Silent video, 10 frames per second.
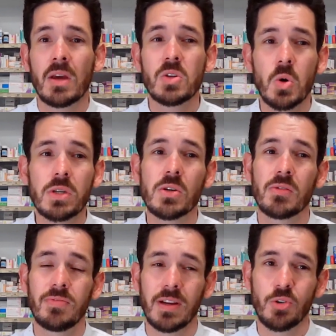Talk to your
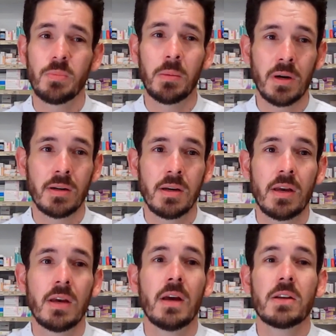federal member
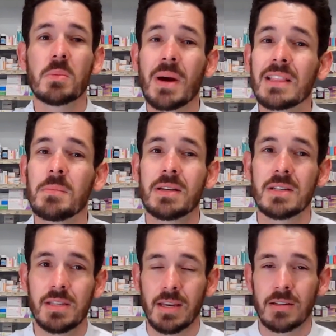to make them
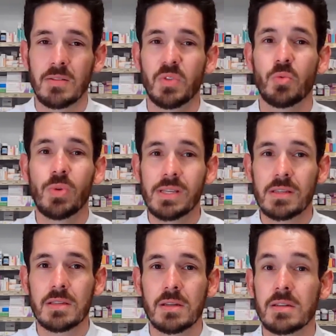understand the
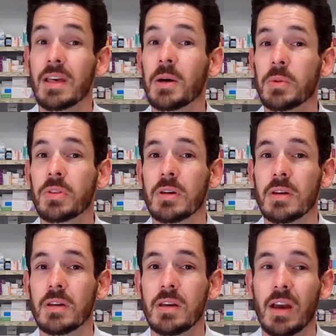risks to the health
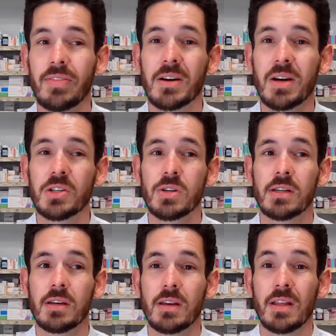of our
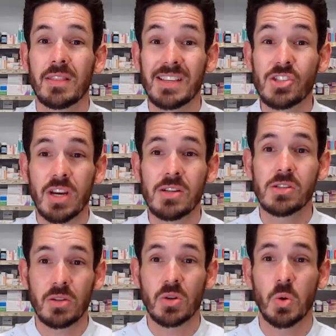country these
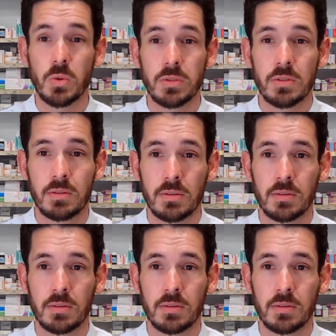changes could cause.